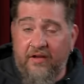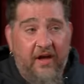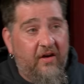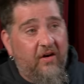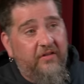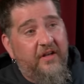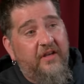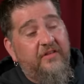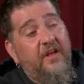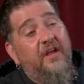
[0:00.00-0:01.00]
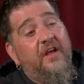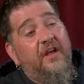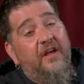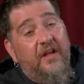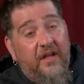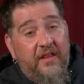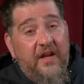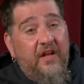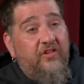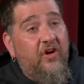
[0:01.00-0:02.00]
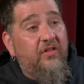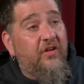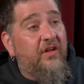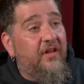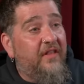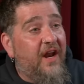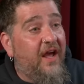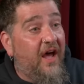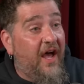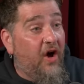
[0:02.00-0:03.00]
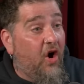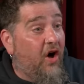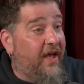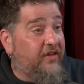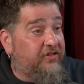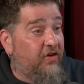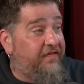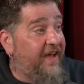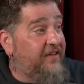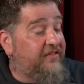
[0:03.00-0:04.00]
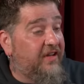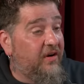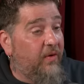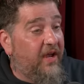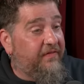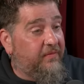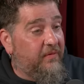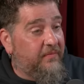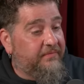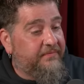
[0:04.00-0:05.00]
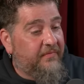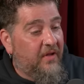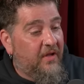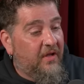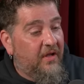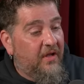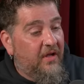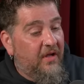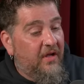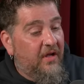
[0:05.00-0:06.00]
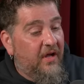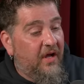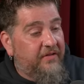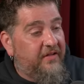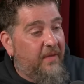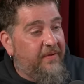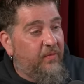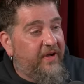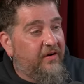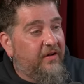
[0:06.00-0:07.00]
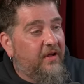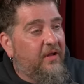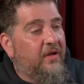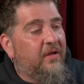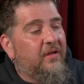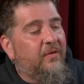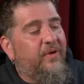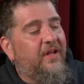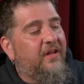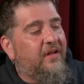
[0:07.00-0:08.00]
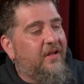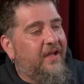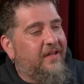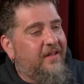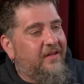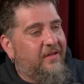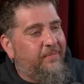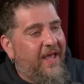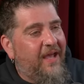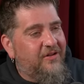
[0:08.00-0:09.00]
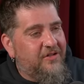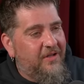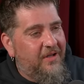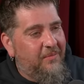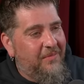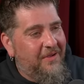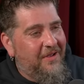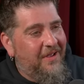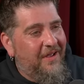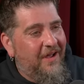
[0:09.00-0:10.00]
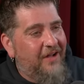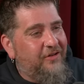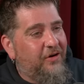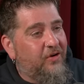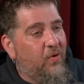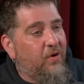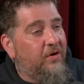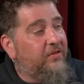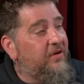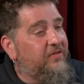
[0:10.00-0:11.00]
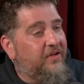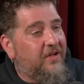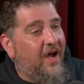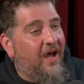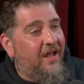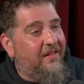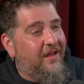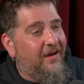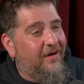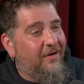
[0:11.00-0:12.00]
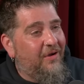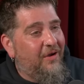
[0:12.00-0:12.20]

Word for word: I hauled ass. Then I turn the, then I, I haul ass so fast to get away from him uh, to not be weird. We get down, I get down to the baggage claim. I turn a corner. There's a guy there